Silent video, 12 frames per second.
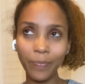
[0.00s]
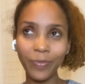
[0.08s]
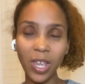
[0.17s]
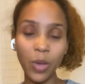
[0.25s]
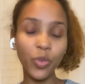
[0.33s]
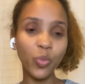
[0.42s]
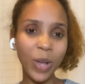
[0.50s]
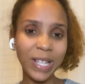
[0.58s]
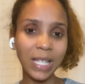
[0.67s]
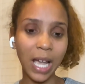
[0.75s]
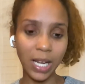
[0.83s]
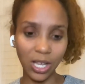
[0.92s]
It was
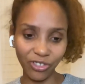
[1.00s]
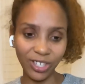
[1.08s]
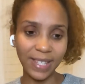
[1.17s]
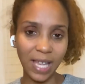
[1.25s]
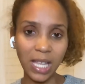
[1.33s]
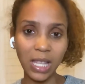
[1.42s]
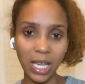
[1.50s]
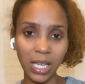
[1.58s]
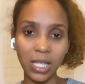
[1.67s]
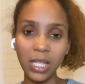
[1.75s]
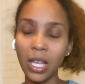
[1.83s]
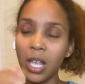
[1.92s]
one-sided, just like
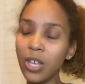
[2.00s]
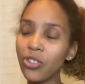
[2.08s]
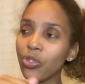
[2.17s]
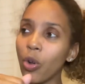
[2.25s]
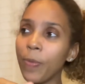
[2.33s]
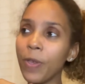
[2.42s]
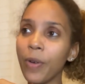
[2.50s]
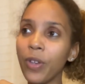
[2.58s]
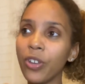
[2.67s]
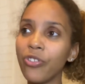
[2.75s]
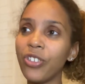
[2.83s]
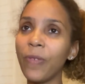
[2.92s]
this. Scorpio
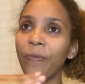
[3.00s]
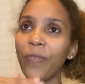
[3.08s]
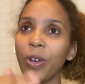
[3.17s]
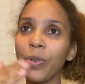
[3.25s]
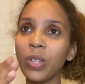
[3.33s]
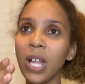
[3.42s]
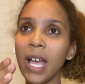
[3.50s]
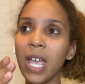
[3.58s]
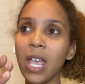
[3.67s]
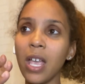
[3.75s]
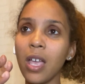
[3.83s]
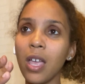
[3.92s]
energy felt
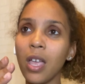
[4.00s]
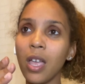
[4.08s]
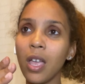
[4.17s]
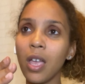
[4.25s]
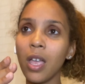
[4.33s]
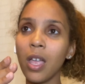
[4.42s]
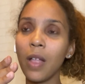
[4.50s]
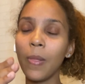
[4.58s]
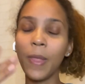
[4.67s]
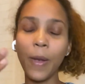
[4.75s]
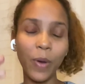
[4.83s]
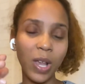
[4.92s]
like
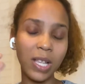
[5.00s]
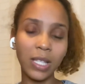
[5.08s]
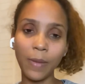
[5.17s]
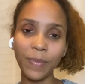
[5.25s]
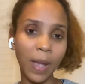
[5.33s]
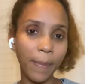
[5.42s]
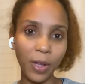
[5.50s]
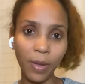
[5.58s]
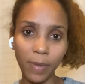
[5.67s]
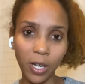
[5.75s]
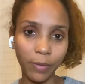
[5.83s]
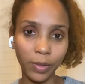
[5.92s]
they were in some type of
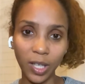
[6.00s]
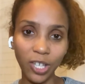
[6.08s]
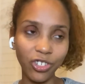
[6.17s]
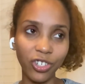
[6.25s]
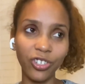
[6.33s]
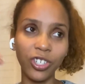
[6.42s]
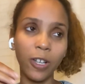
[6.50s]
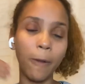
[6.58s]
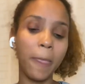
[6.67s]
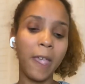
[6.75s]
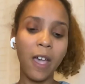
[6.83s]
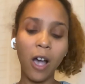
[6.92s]
committed relationship,
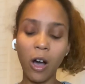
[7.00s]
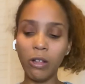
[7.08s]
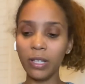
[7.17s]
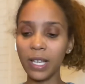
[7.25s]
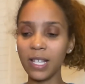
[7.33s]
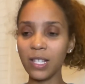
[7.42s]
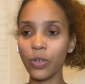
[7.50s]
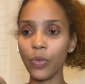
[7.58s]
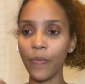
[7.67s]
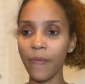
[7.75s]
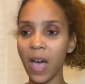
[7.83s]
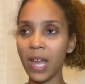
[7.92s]
only to
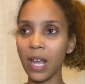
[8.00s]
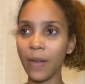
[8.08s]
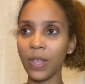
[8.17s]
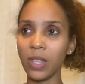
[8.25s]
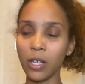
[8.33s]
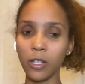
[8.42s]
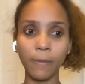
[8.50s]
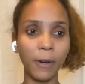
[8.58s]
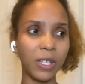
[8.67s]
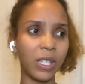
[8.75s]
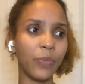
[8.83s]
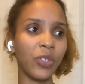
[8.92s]
find out that the other person was